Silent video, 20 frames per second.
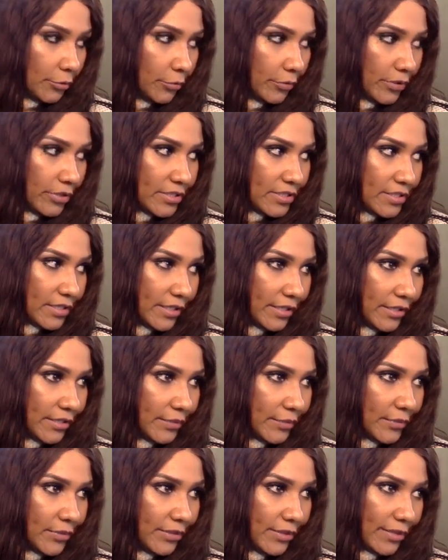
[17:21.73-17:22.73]
it's not going to
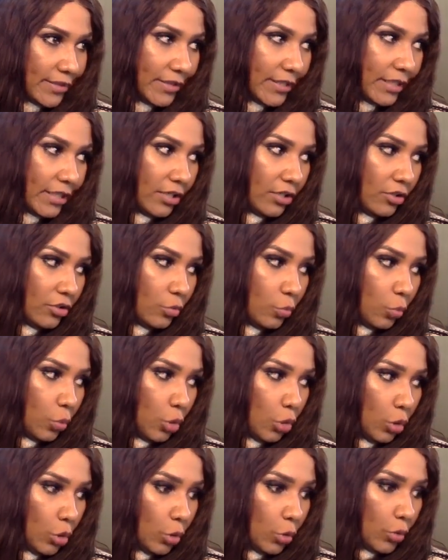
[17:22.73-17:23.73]
be like the end of the
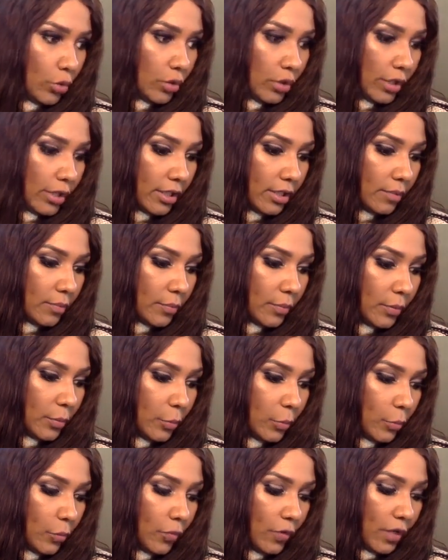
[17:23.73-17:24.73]
world like
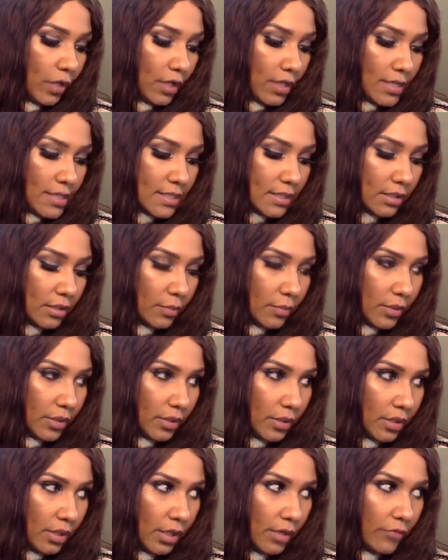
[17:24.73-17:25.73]
people think it's going to
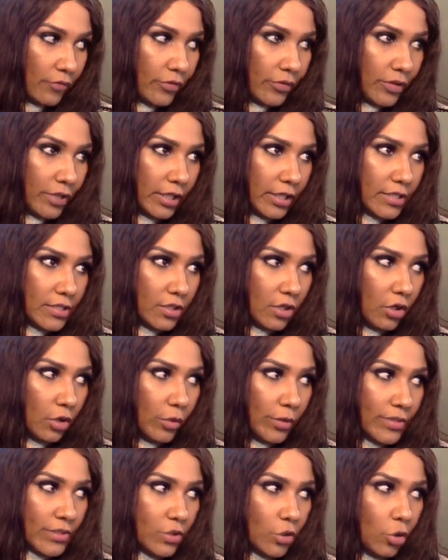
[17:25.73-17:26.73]
be. Everything is
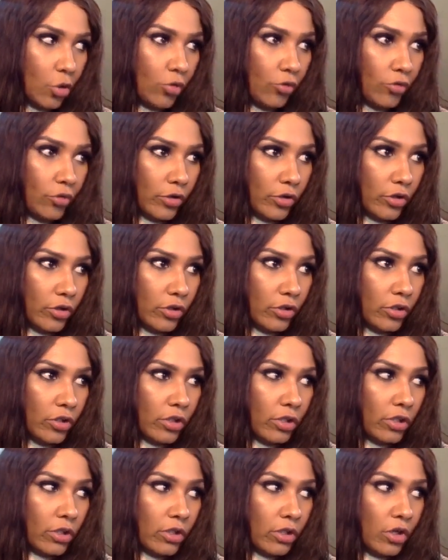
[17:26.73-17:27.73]
always
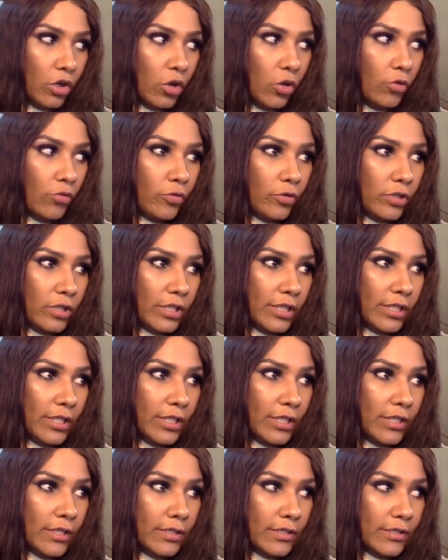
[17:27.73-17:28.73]

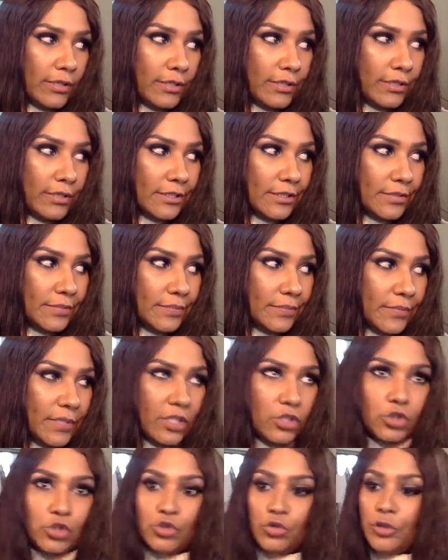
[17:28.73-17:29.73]
overly
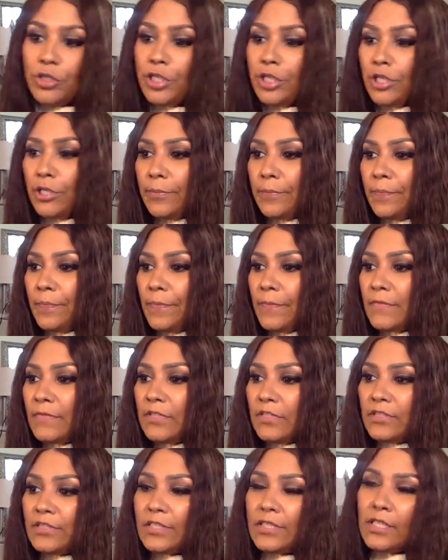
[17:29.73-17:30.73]
extreme
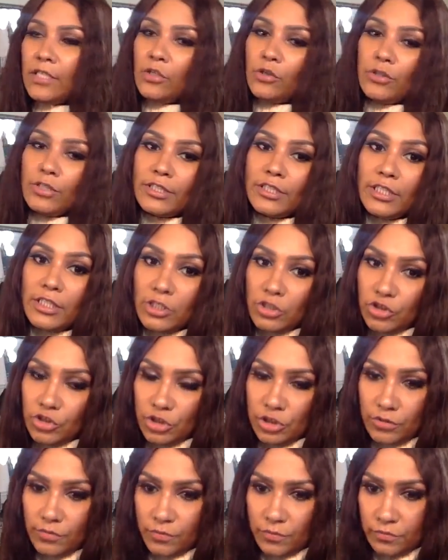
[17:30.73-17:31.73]
just to get your
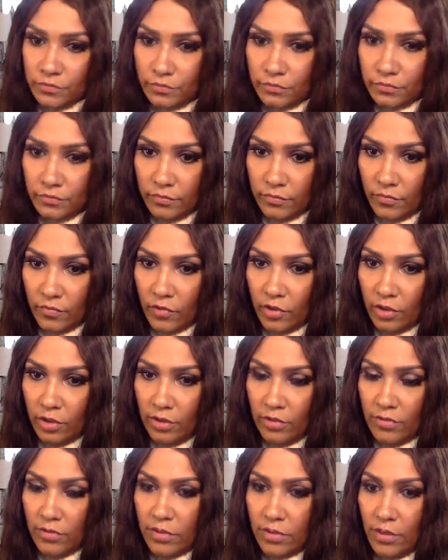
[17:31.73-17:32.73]
attention,
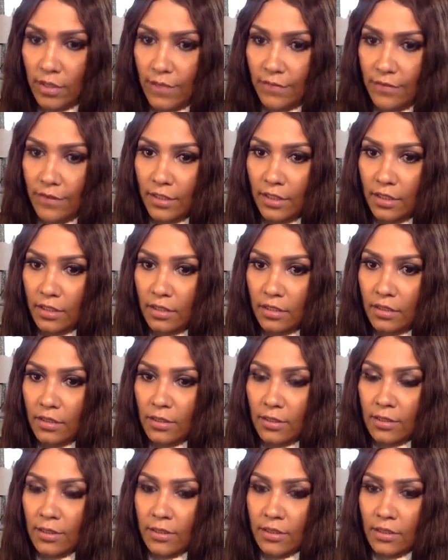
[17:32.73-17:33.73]
So I
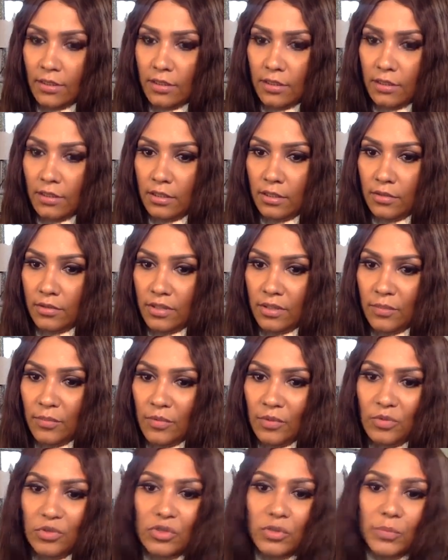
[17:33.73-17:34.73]
don't think
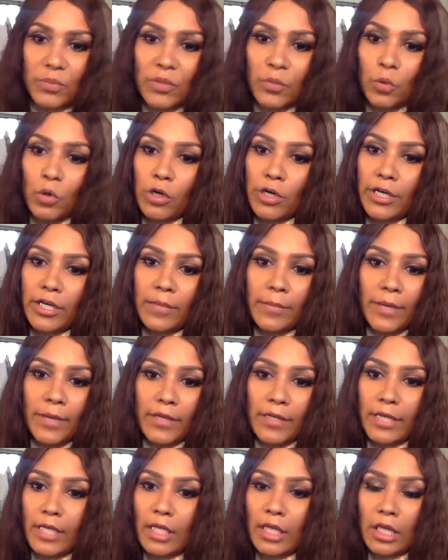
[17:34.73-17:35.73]
you should be worrying
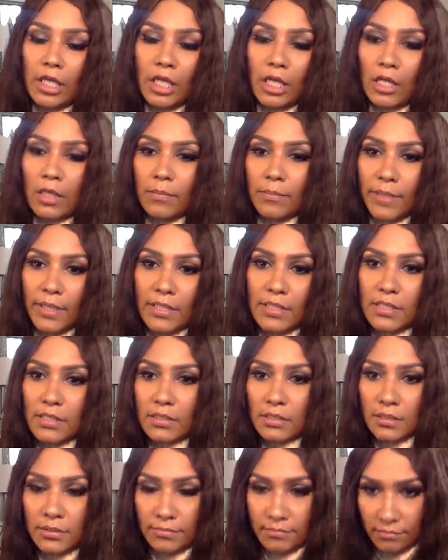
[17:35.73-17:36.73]
about anything,
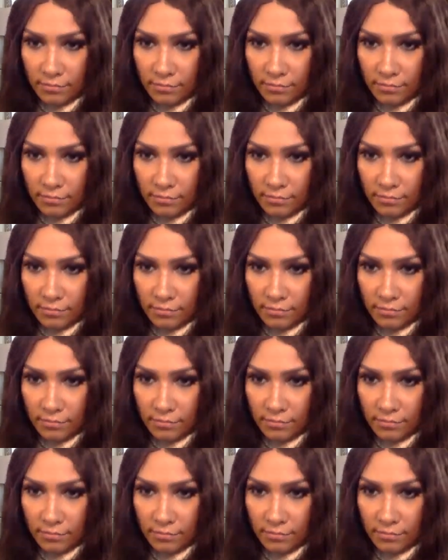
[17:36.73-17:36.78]
basically.